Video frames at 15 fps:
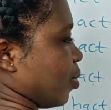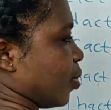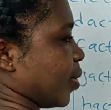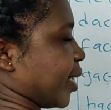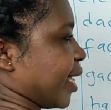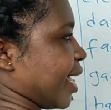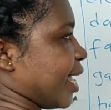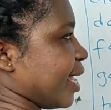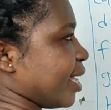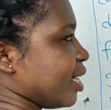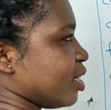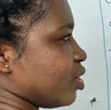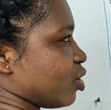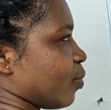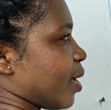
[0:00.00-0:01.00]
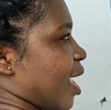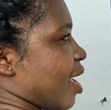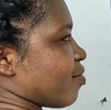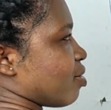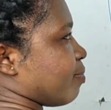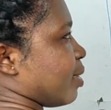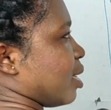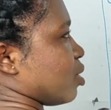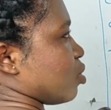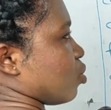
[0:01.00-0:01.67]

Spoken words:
Okay, so we have about